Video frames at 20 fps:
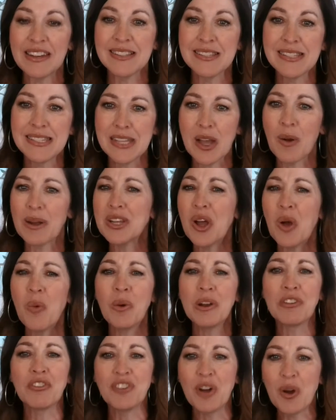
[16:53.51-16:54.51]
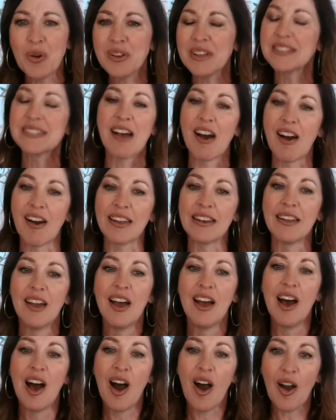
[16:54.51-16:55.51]
And so I don't want to focus on
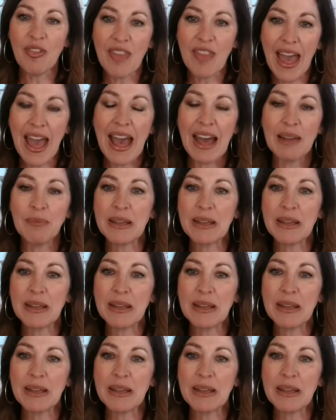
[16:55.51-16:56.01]
that,